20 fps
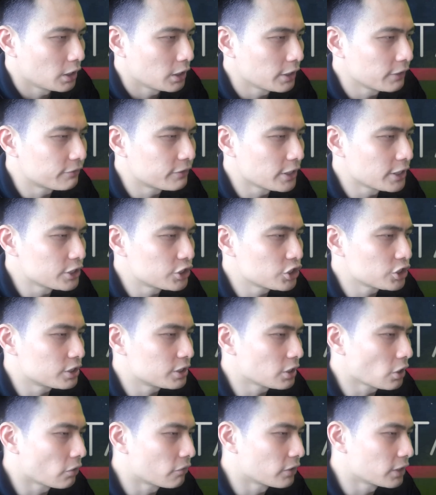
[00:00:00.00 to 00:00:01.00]
If the
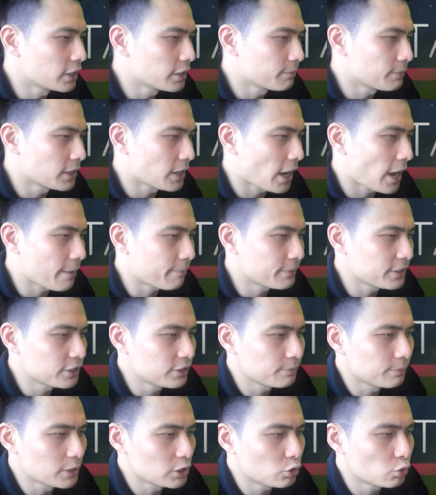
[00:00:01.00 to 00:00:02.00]
EGT overlimit
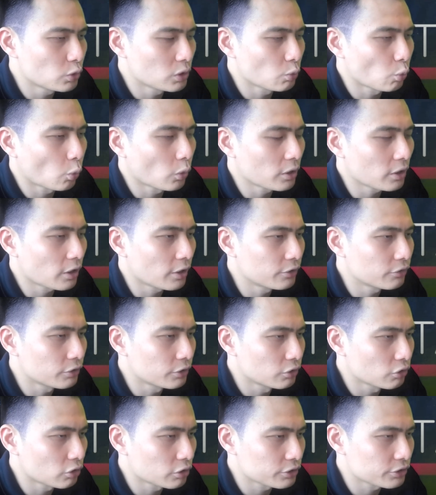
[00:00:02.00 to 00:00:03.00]
happens between 100
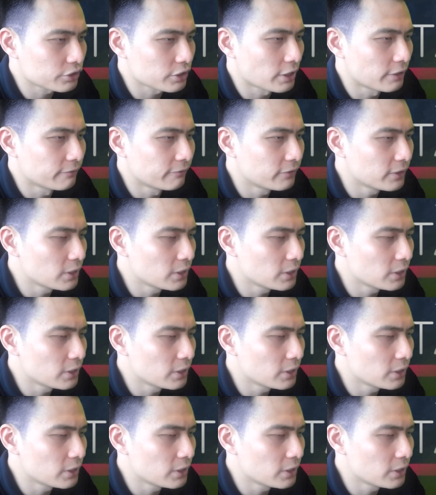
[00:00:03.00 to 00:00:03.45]
knots and